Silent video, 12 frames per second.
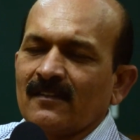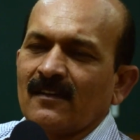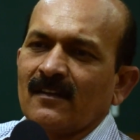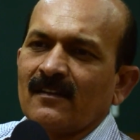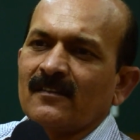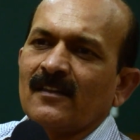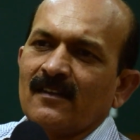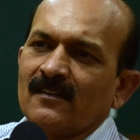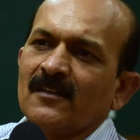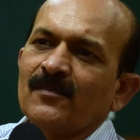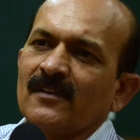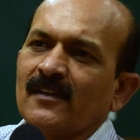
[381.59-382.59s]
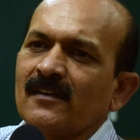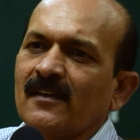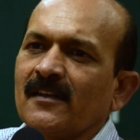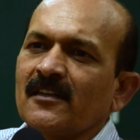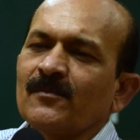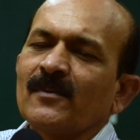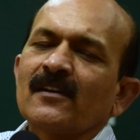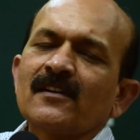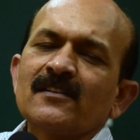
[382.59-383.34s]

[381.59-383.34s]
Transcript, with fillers: uh, then definitely it will